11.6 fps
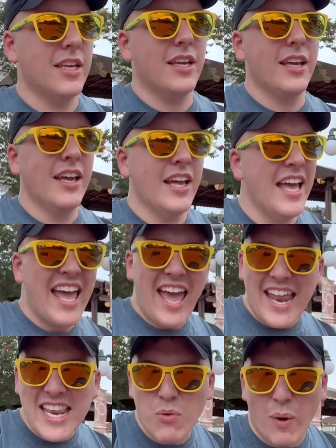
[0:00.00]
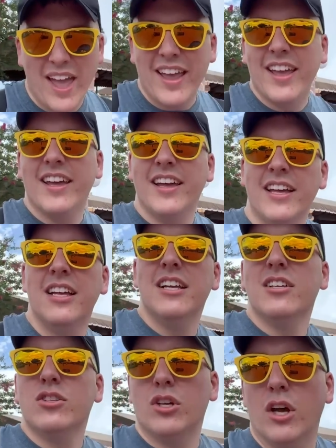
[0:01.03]

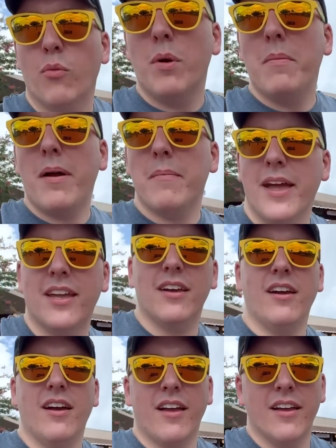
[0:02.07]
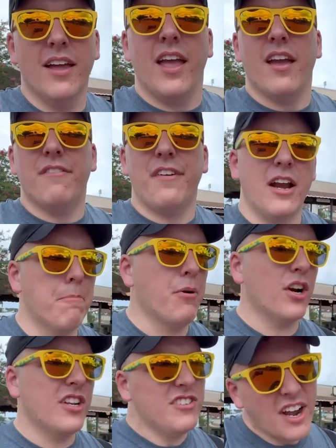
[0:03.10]
Anyway, so we might make a very
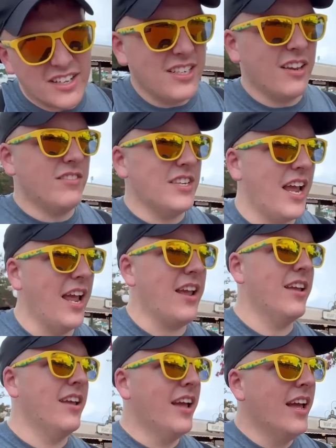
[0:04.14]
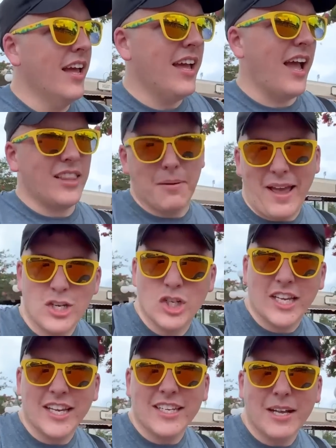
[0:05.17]
productive day at the Magic
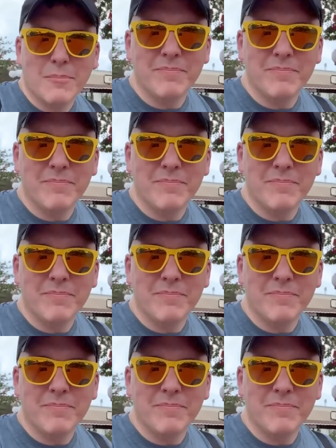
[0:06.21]
Kingdom.